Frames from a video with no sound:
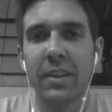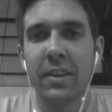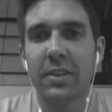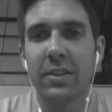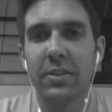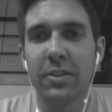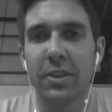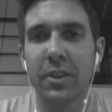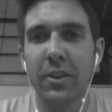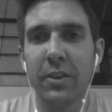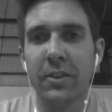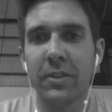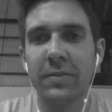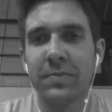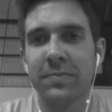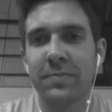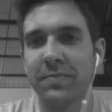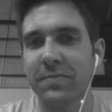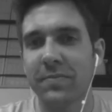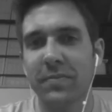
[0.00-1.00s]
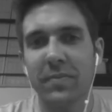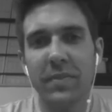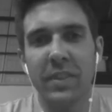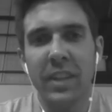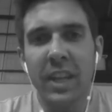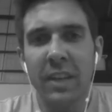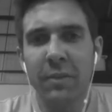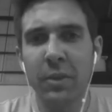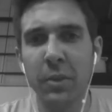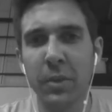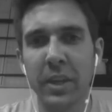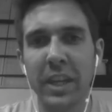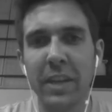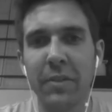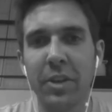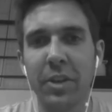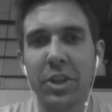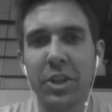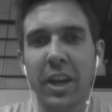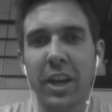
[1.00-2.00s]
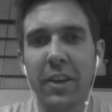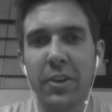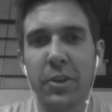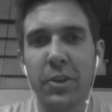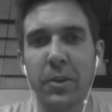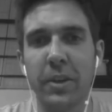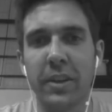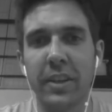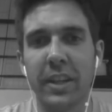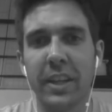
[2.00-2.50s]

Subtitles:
So if you want to give it a shot, do it.